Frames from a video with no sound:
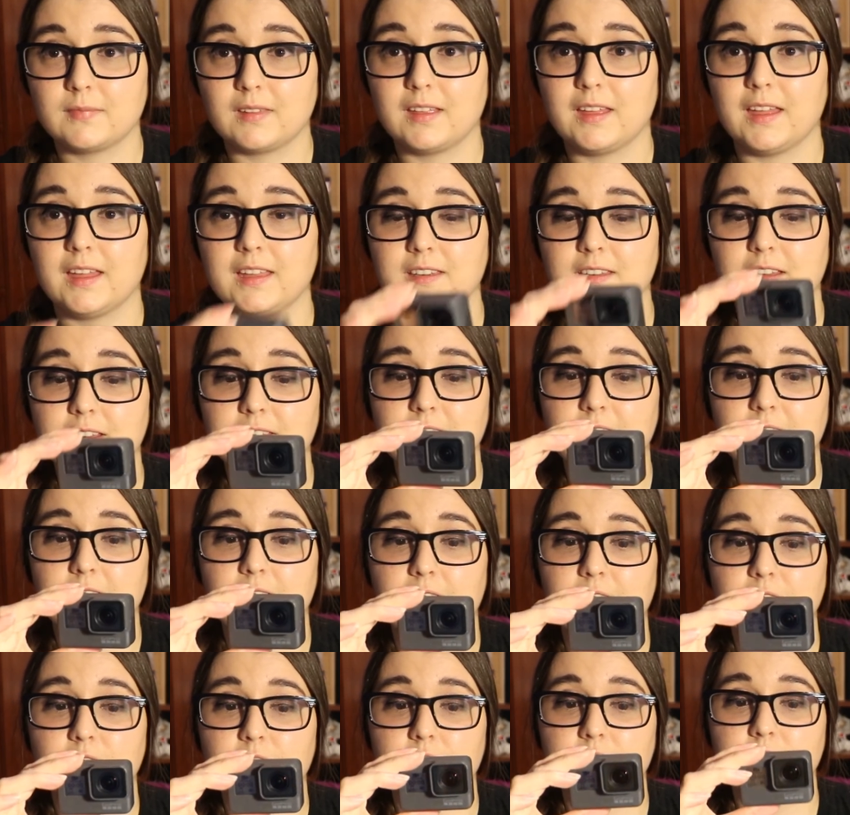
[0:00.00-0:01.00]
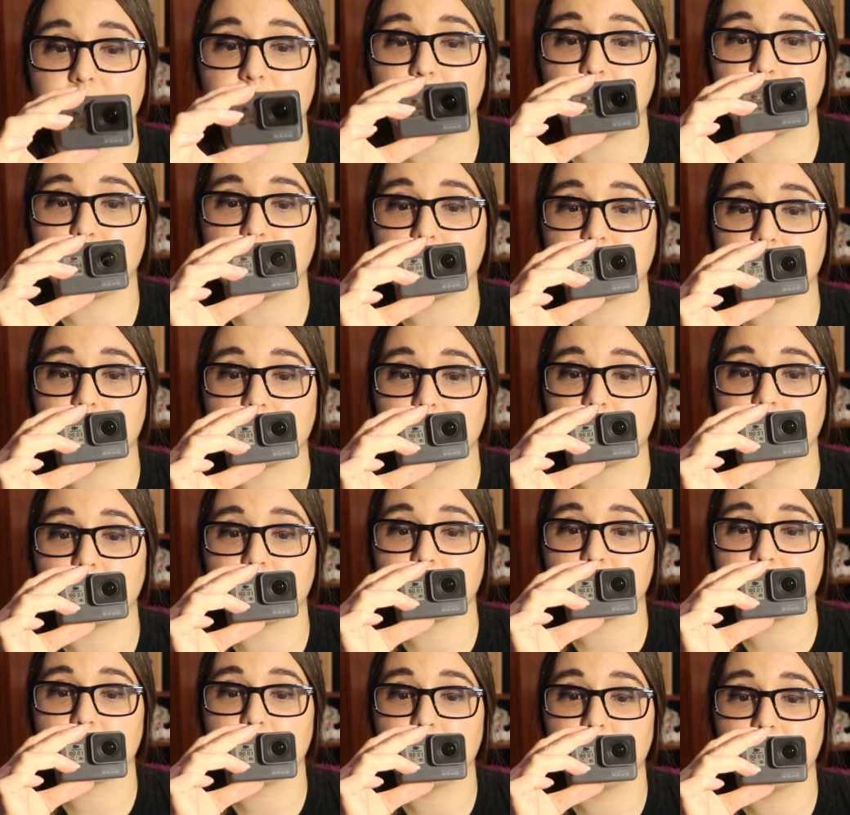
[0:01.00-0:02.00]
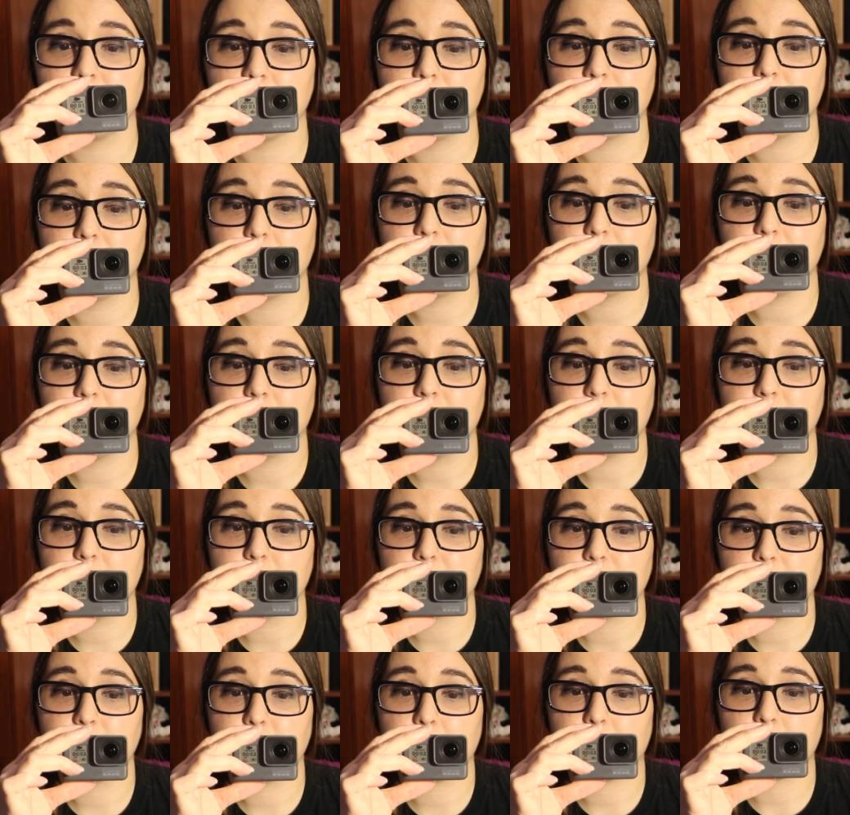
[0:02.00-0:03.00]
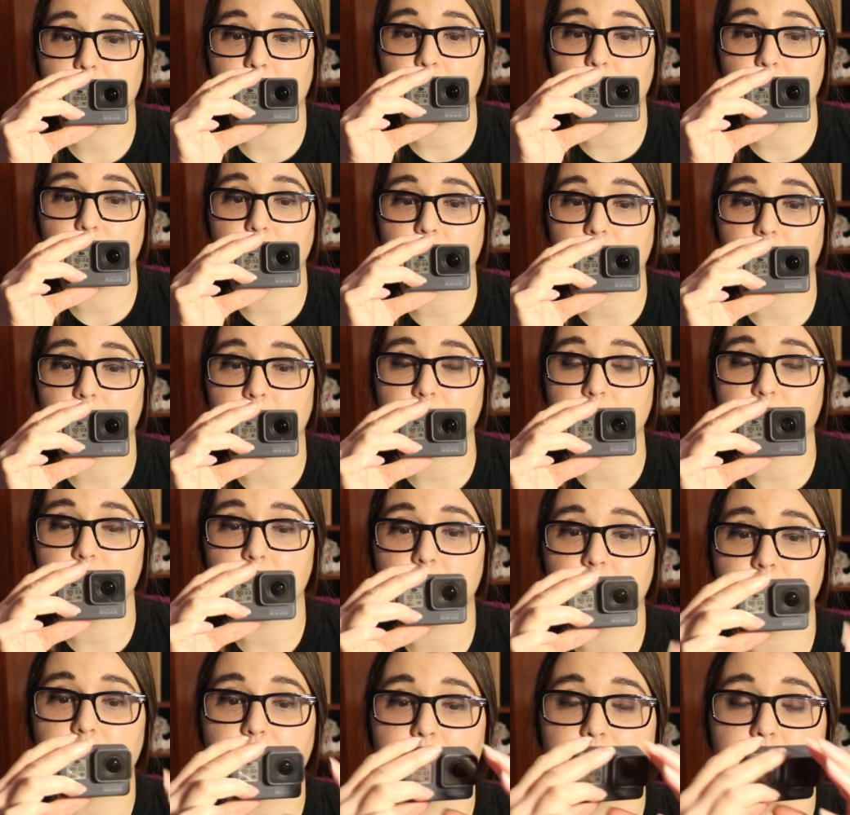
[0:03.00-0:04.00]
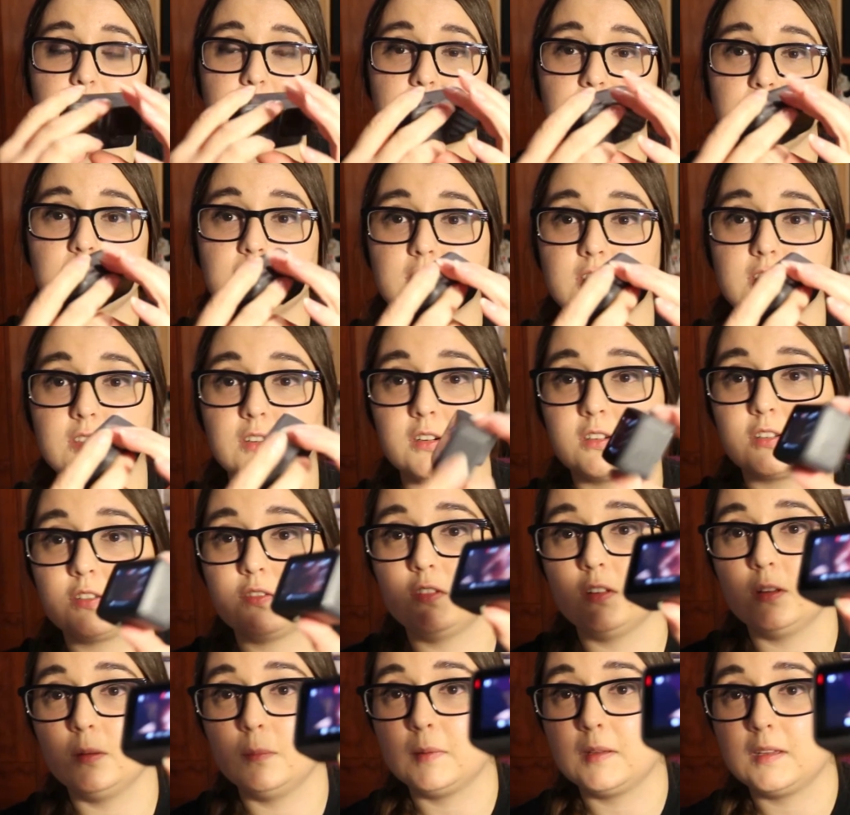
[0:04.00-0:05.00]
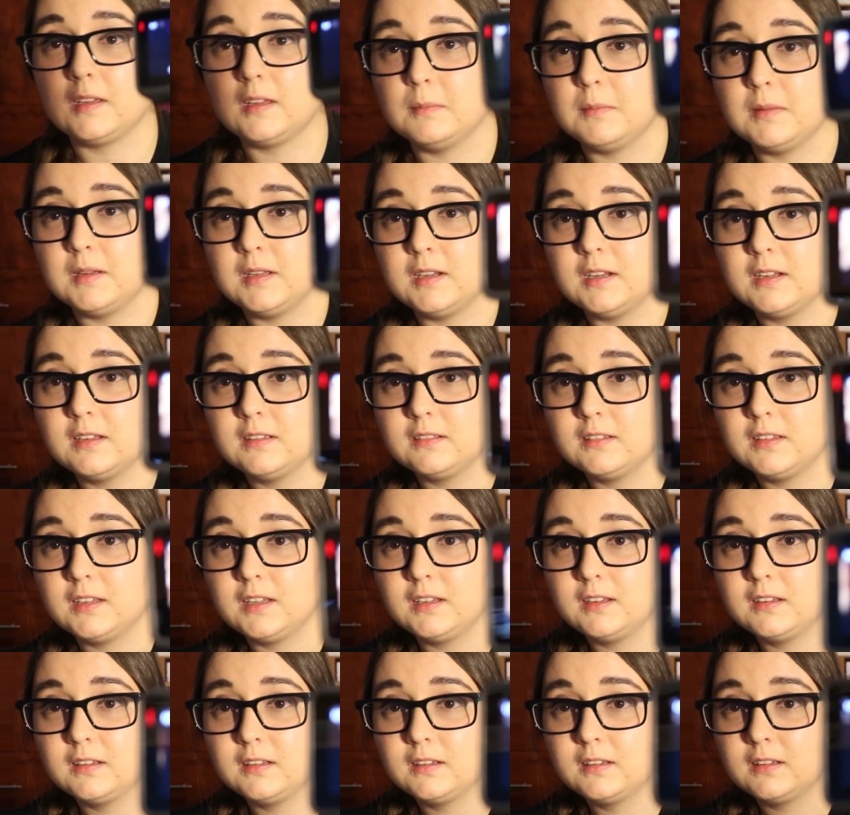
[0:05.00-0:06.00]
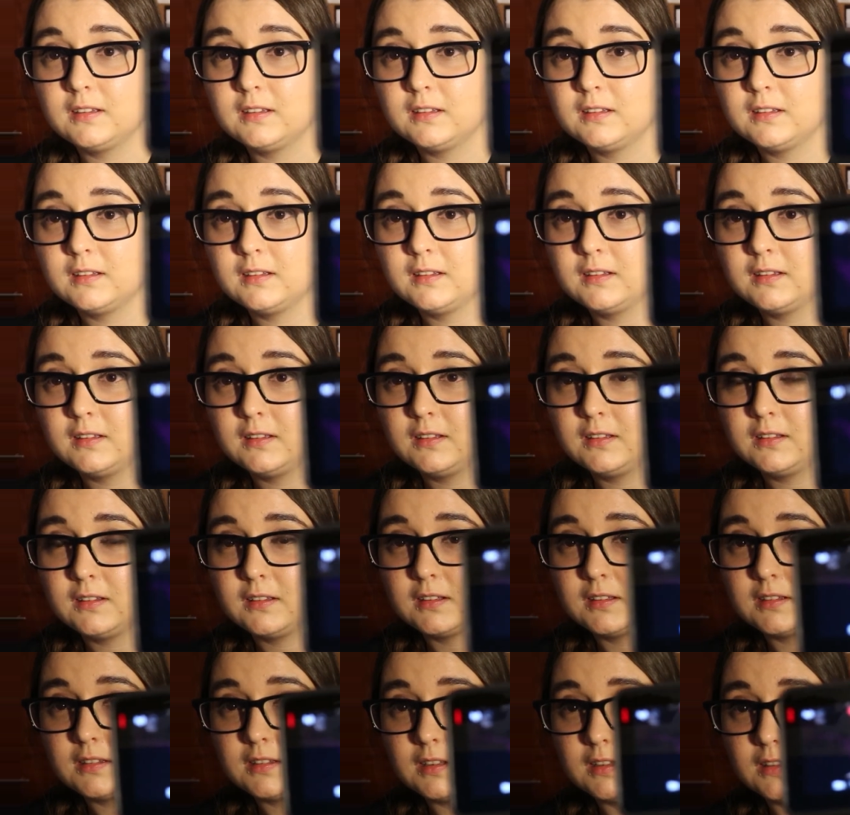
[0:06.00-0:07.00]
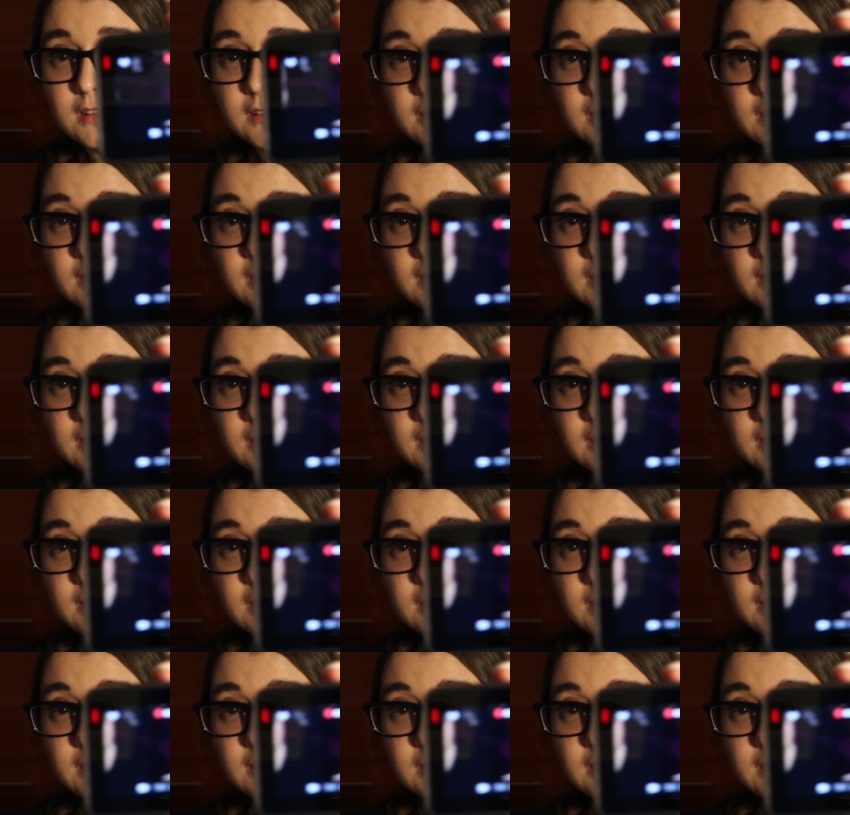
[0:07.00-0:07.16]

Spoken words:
it does that every time it starts. However, as you can see, it starts filming immediately. See the